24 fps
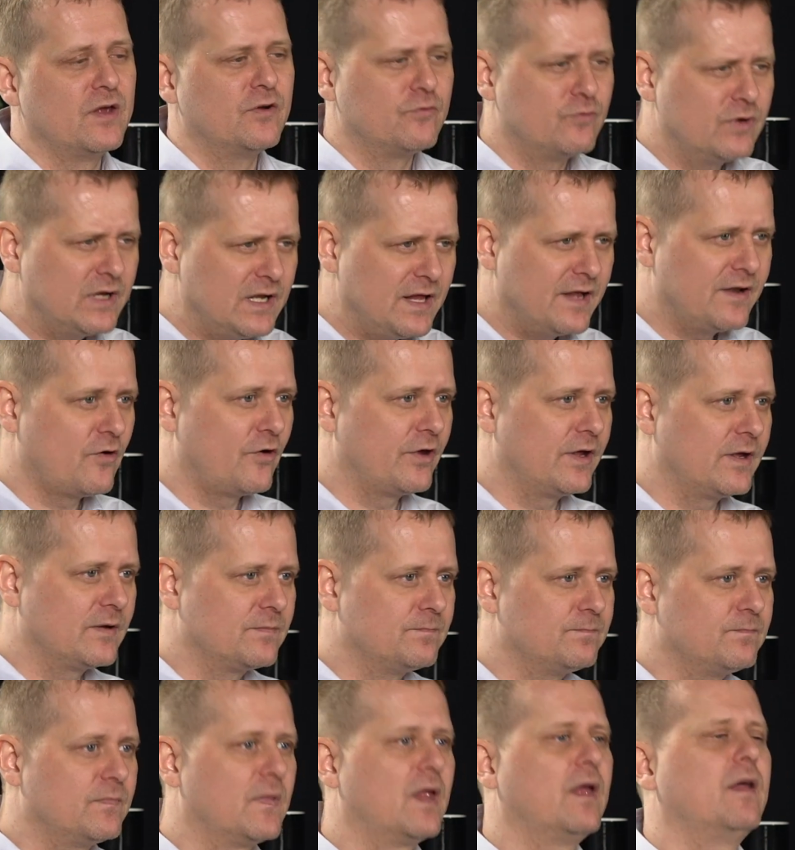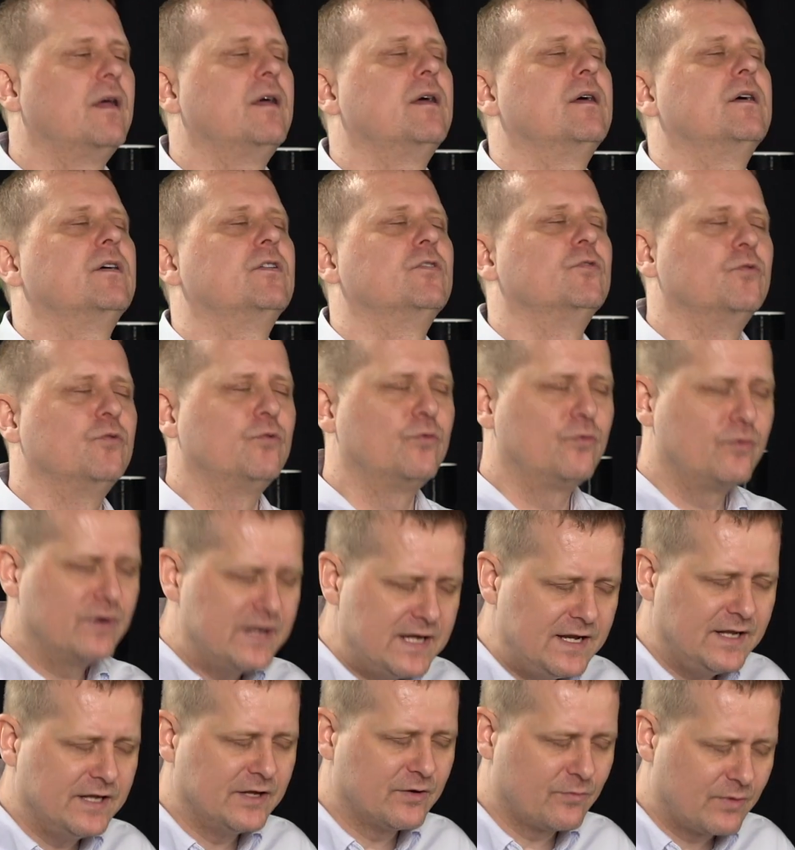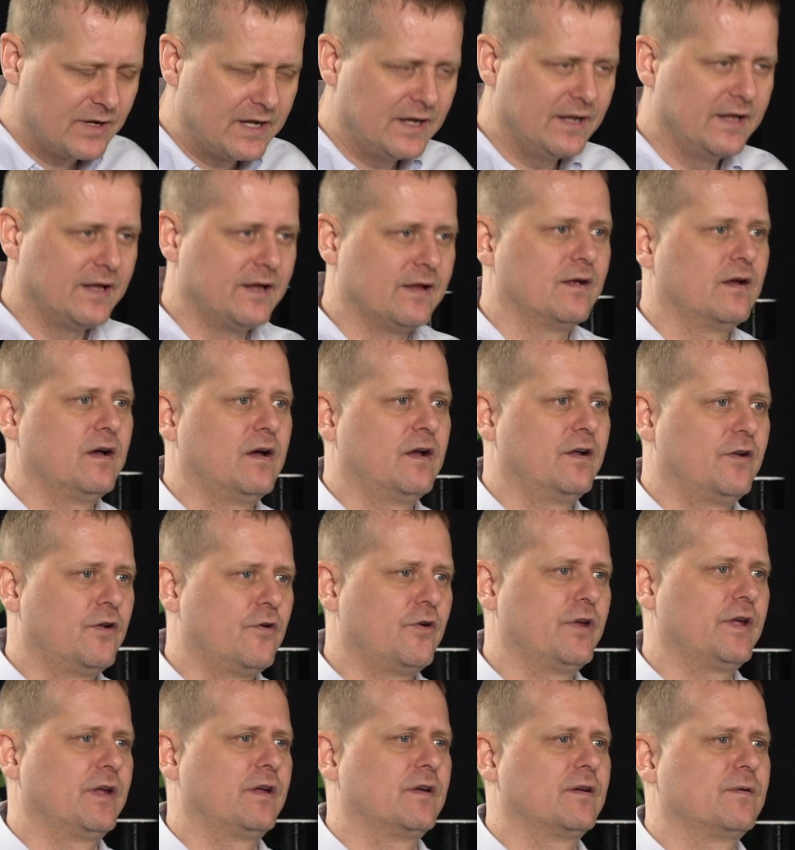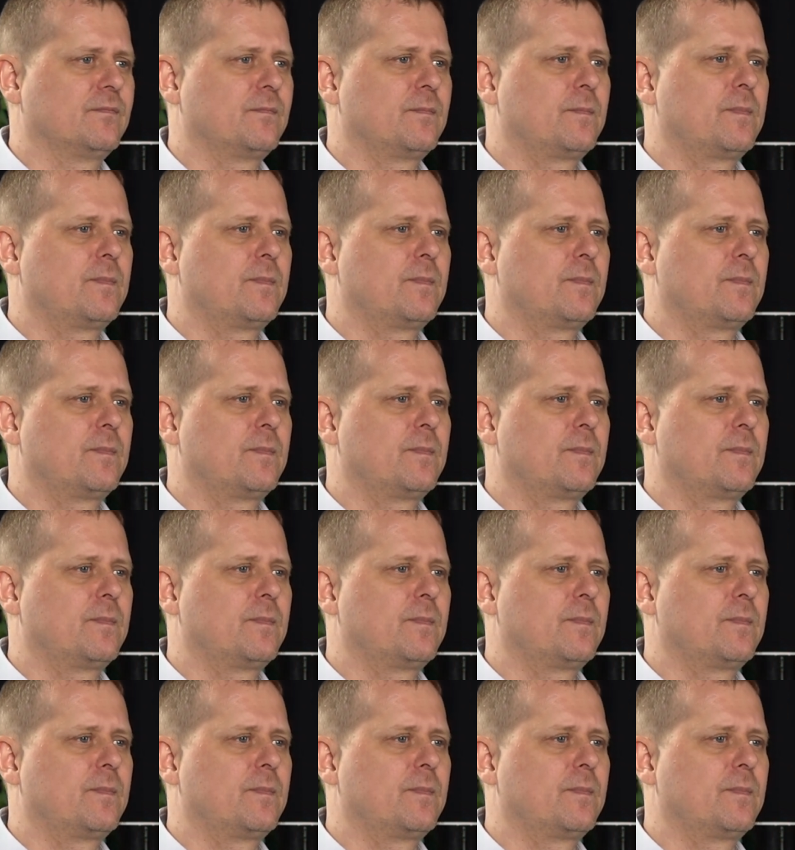Really annoying, really annoying,